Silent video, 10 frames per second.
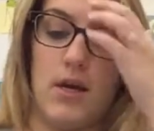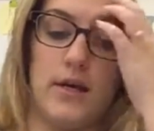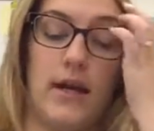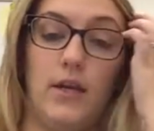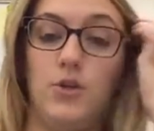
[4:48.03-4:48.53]

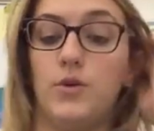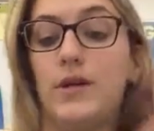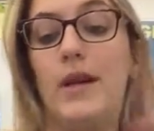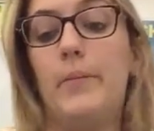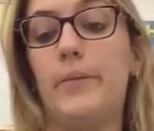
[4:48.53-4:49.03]
Again, you
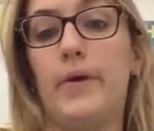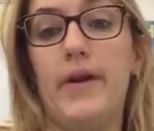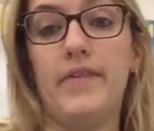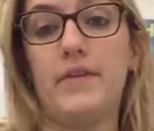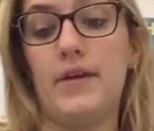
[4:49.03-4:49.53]
can number
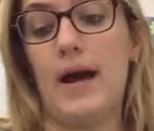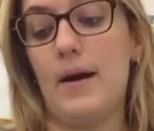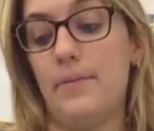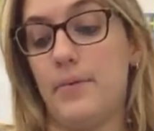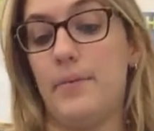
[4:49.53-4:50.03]
in the
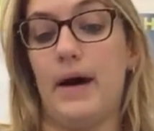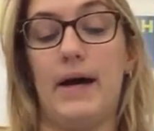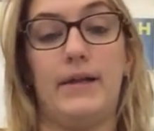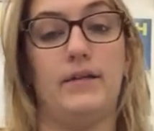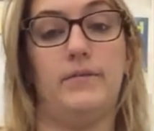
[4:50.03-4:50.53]
top, the
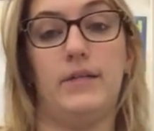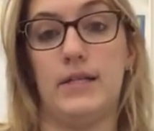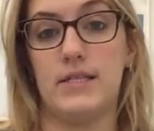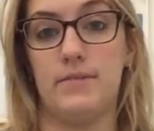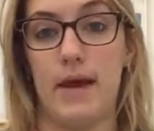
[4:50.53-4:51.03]
bottom, it
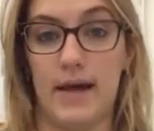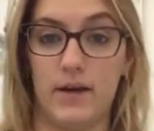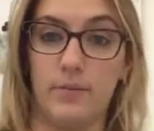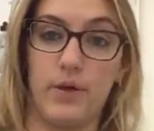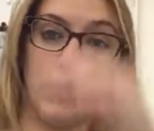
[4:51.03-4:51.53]
doesn't
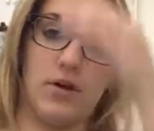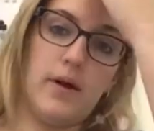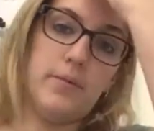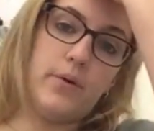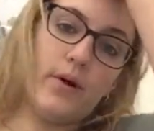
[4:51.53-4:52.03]
matter, but you're
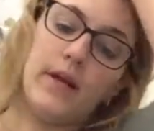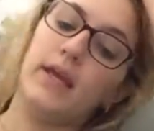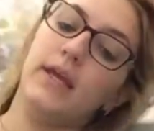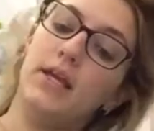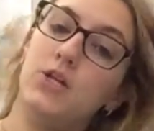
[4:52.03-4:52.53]
numbering
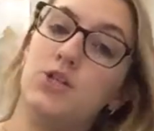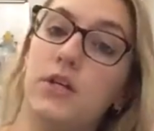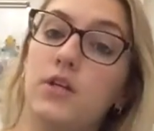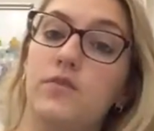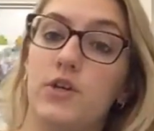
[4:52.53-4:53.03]
each
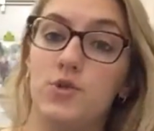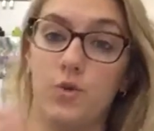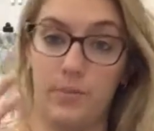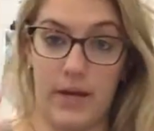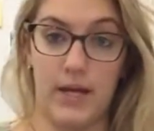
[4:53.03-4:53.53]

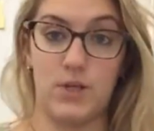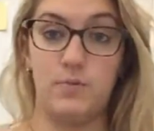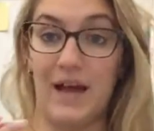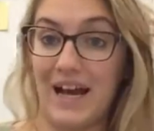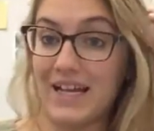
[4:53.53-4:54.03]
individual page
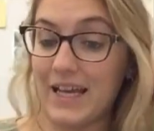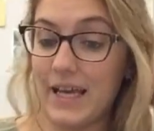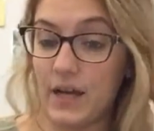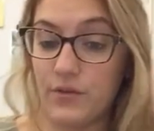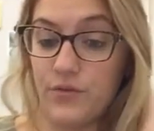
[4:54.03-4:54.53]
back
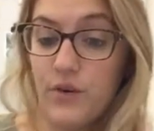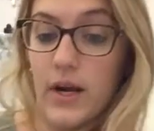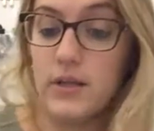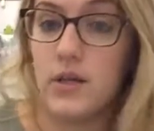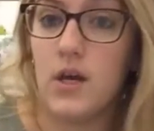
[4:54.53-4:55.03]
and
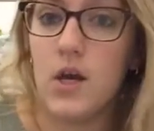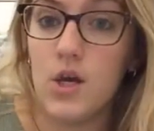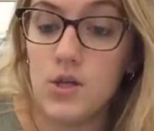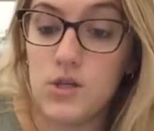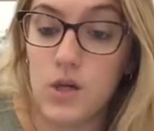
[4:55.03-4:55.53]
front.
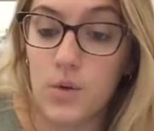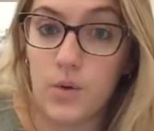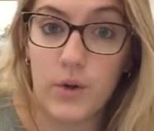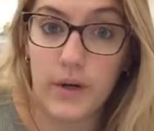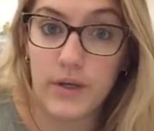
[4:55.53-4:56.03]
So
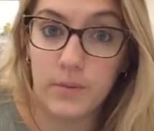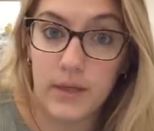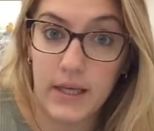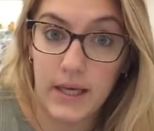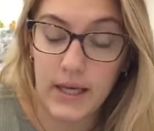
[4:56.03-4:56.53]
we're going to
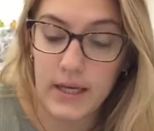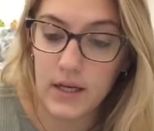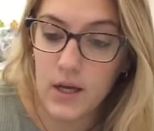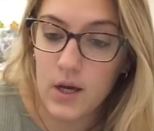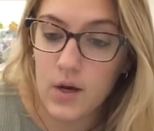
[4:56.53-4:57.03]
begin
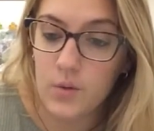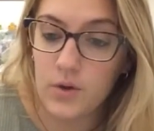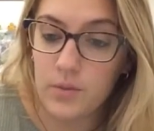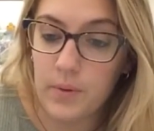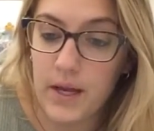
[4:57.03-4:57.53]

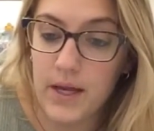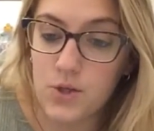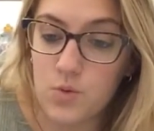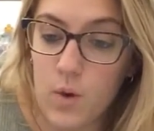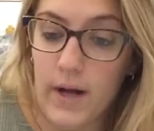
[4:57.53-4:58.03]
with
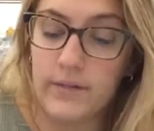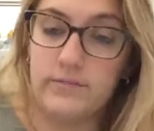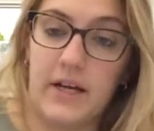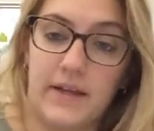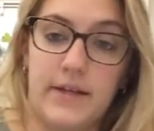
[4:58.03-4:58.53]
page 1.
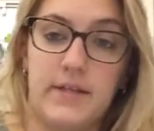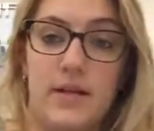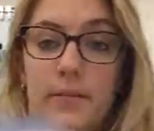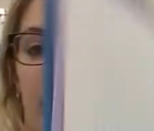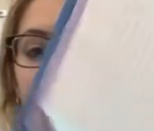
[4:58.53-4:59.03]
I like to
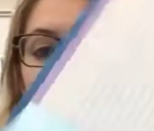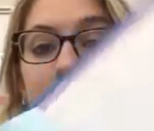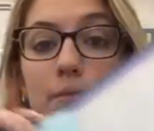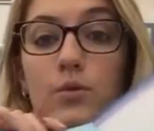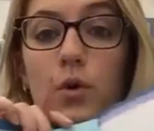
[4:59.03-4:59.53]
number in the
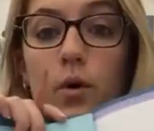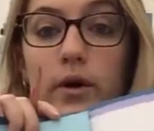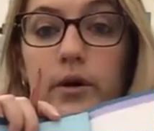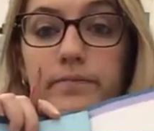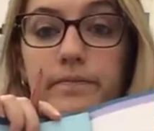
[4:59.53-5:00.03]
top
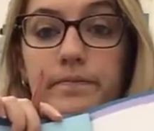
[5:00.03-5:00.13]
corner.